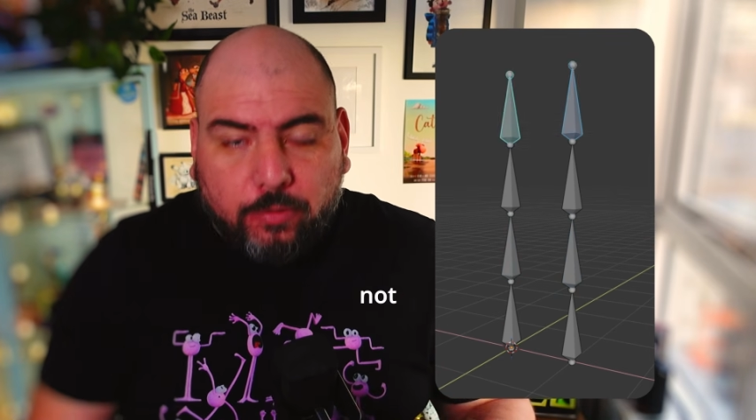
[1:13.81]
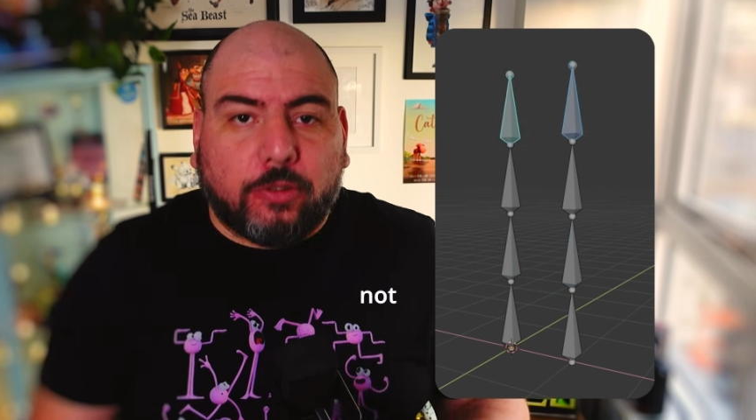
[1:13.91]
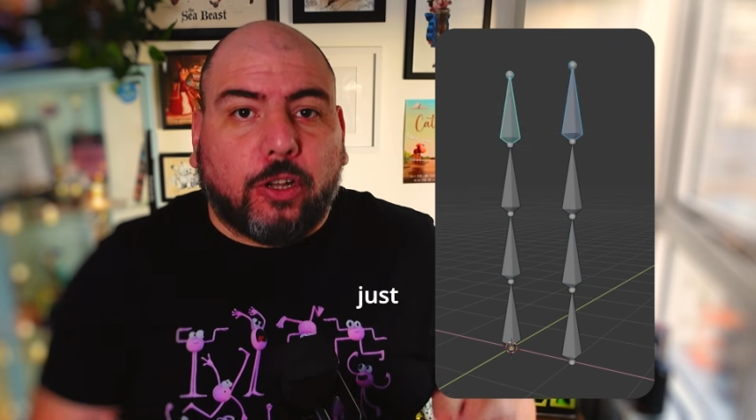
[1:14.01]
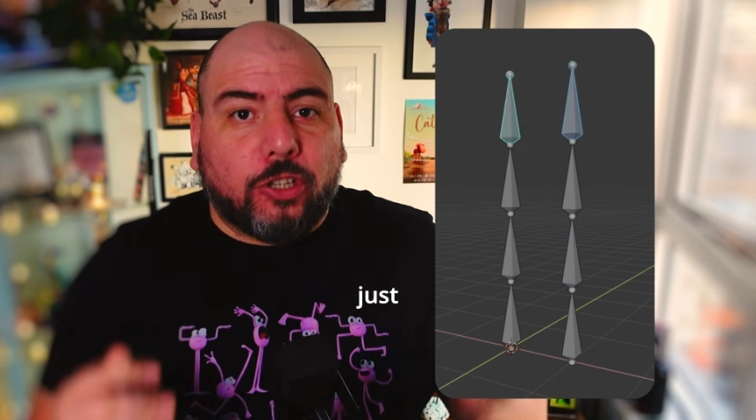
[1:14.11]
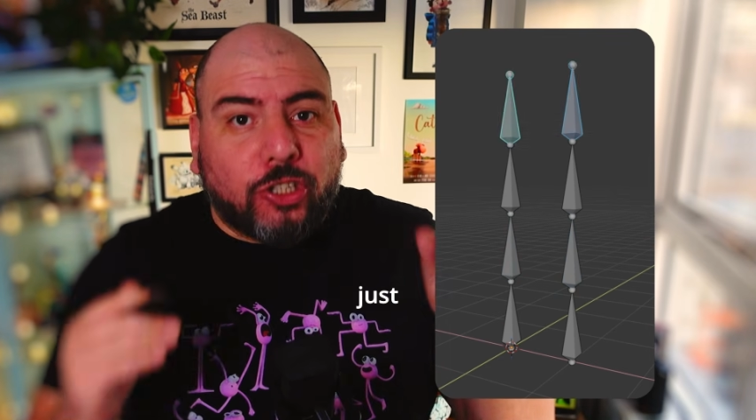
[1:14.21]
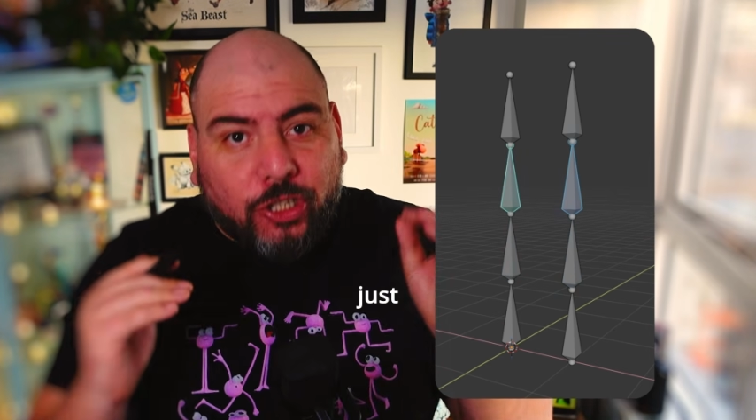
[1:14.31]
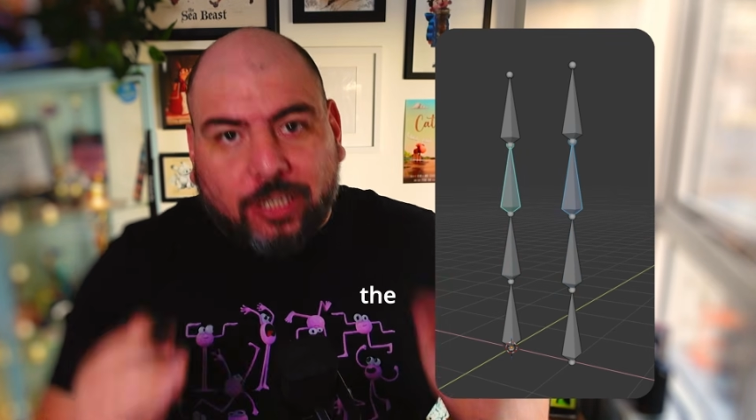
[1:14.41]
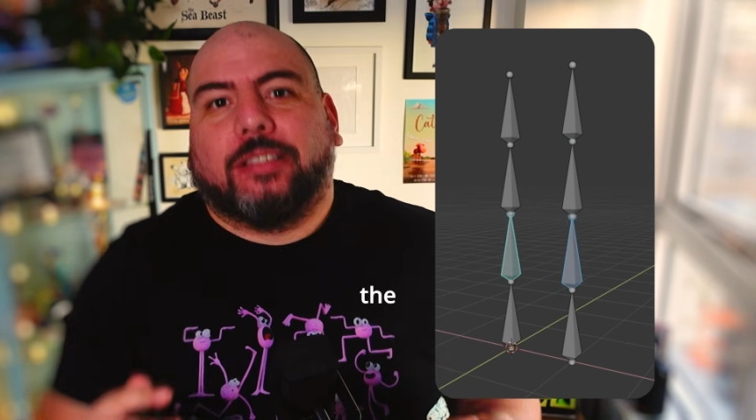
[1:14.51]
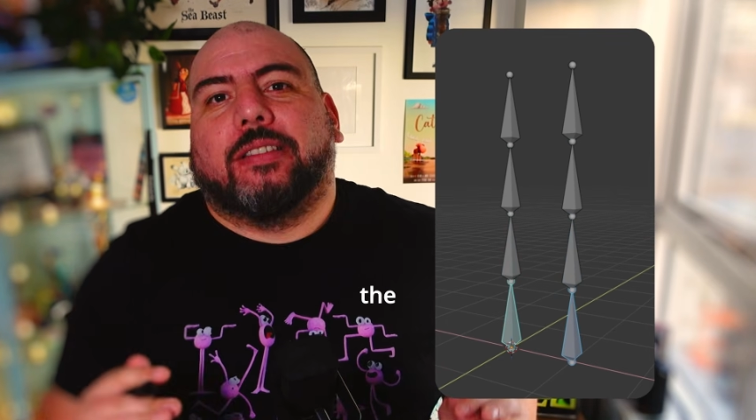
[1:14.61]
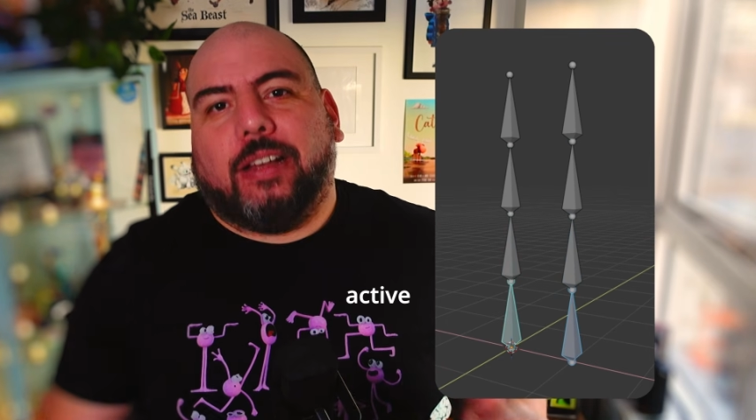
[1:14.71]
not just
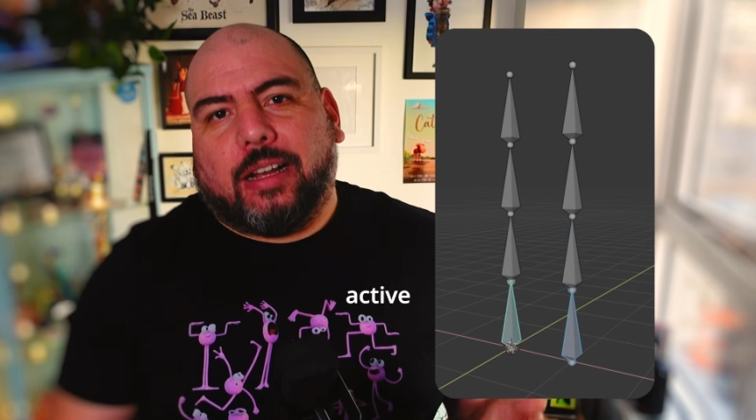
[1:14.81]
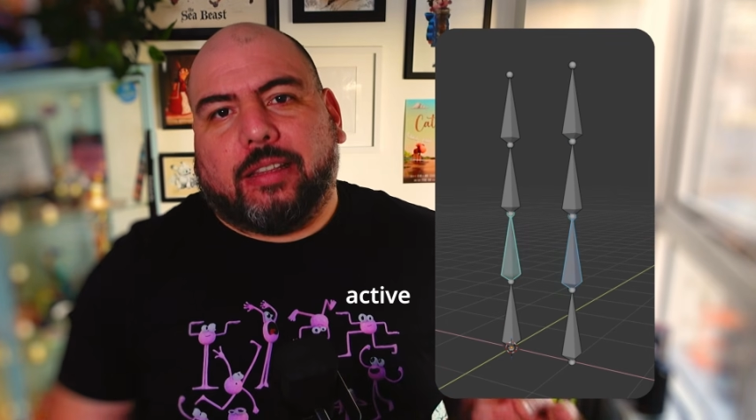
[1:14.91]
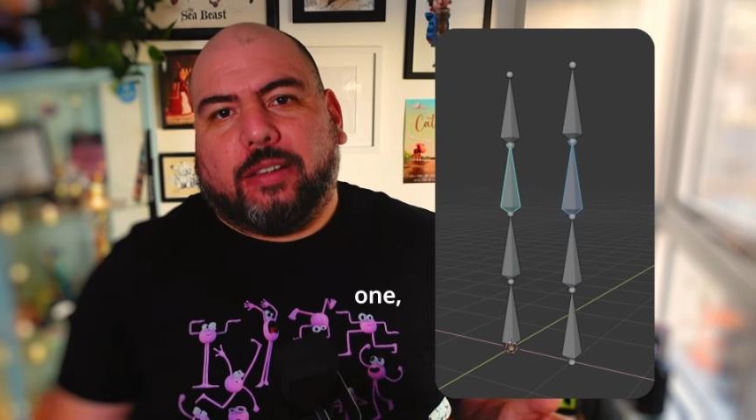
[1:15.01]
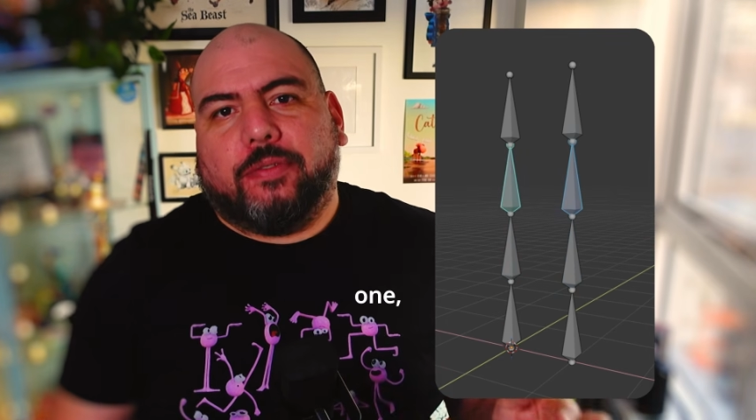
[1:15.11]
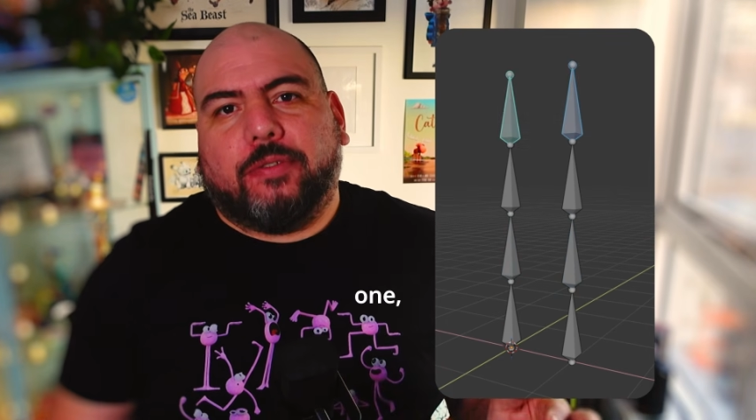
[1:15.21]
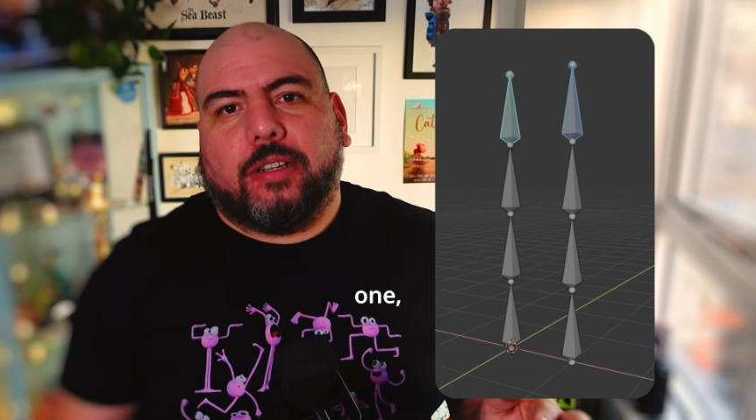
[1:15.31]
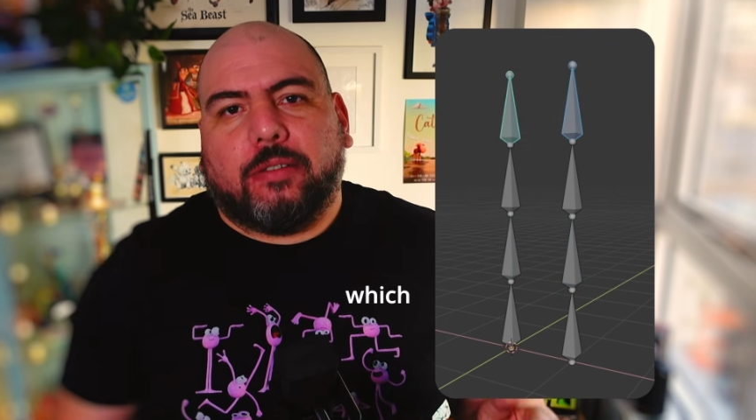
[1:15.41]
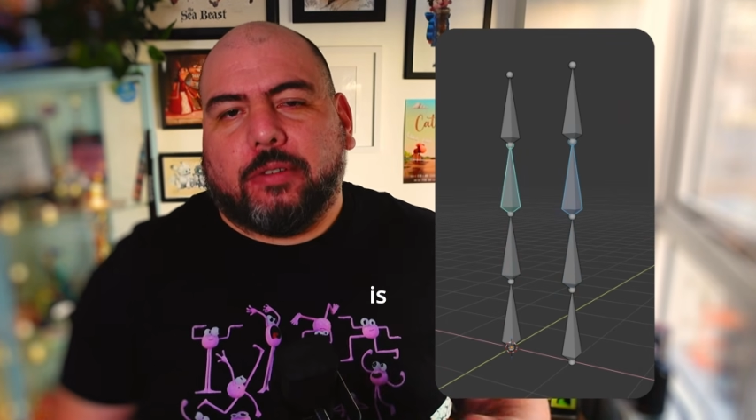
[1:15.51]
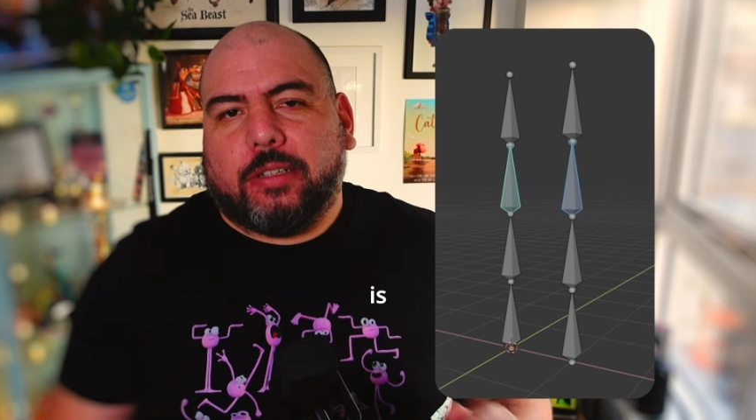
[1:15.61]
the active one, which